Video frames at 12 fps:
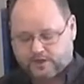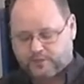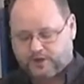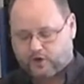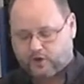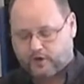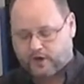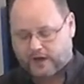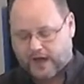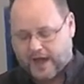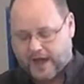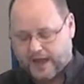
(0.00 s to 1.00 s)
to be heard on
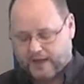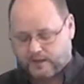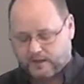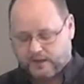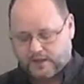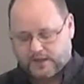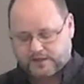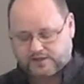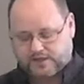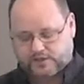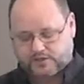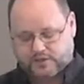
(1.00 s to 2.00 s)
high. Is
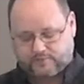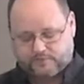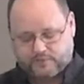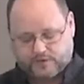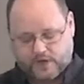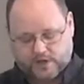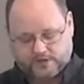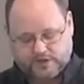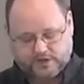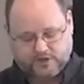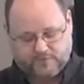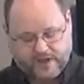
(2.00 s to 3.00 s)
such the, uh,
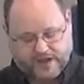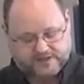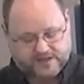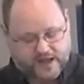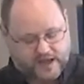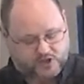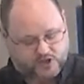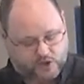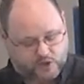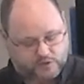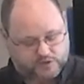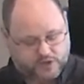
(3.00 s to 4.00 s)
such the fast that I
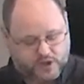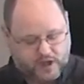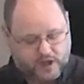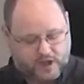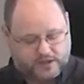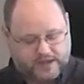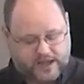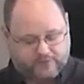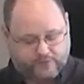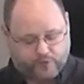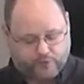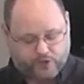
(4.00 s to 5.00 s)
chose, a day
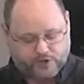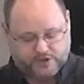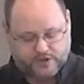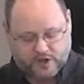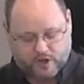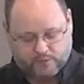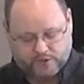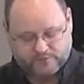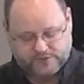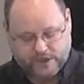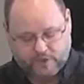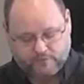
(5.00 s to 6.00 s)
for a person to humble
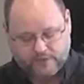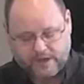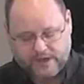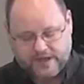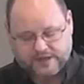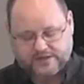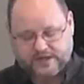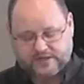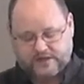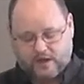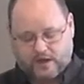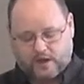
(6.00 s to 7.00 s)
himself? Is it,
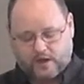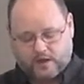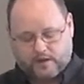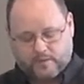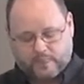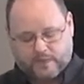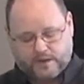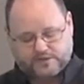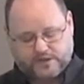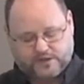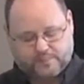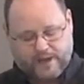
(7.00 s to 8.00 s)
a, uh, is
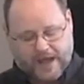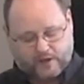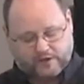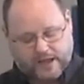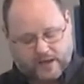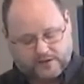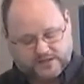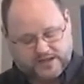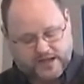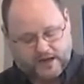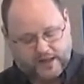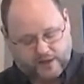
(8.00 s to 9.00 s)
it to bow down his
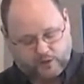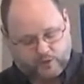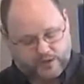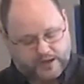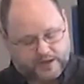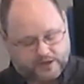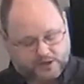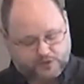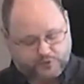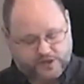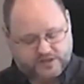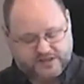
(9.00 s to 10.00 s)
head like a reed and to
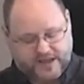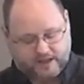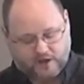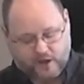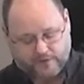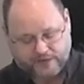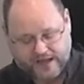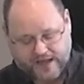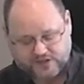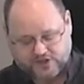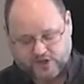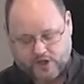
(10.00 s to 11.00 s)
spread sackcloth and
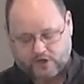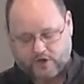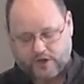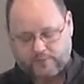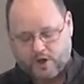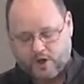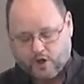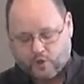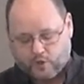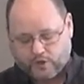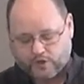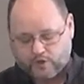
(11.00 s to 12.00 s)
ashes under him?
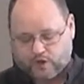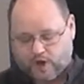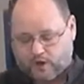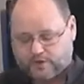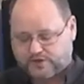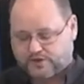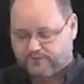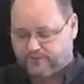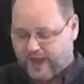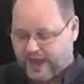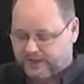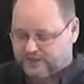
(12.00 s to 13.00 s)
Will you call this a
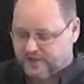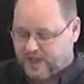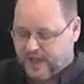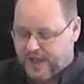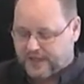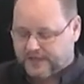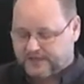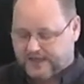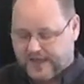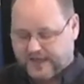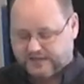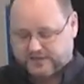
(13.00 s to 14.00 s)
fast and a
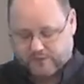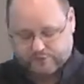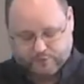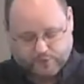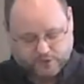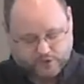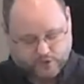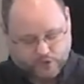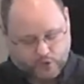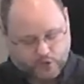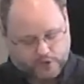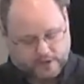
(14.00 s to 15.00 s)
day acceptable to the
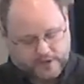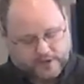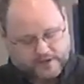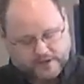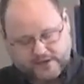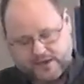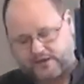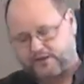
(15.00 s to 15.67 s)
Lord. They take